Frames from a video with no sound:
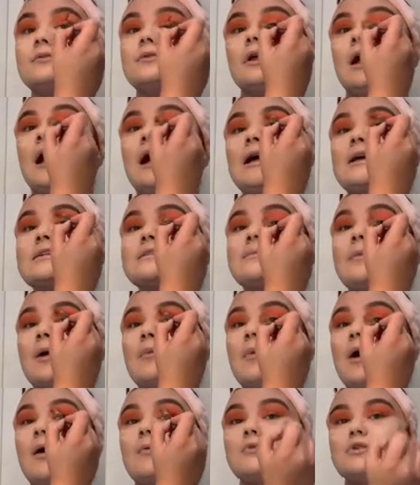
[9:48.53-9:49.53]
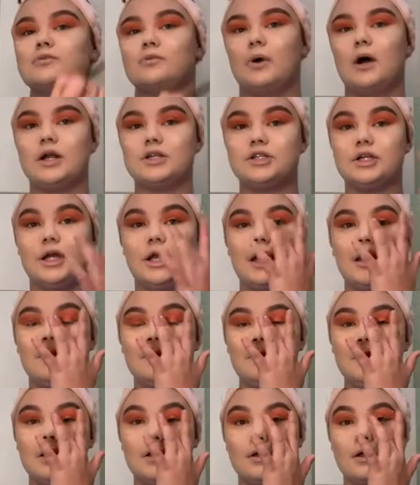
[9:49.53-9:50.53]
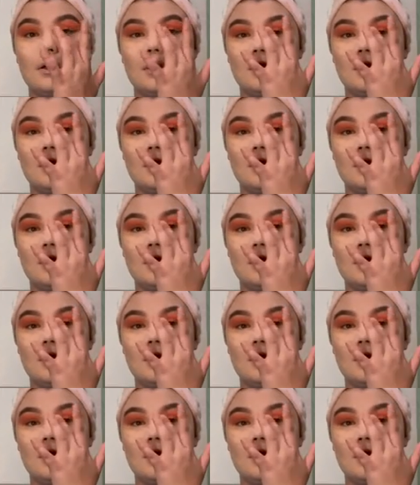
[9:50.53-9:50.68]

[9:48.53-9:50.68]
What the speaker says: as my mom was watching him,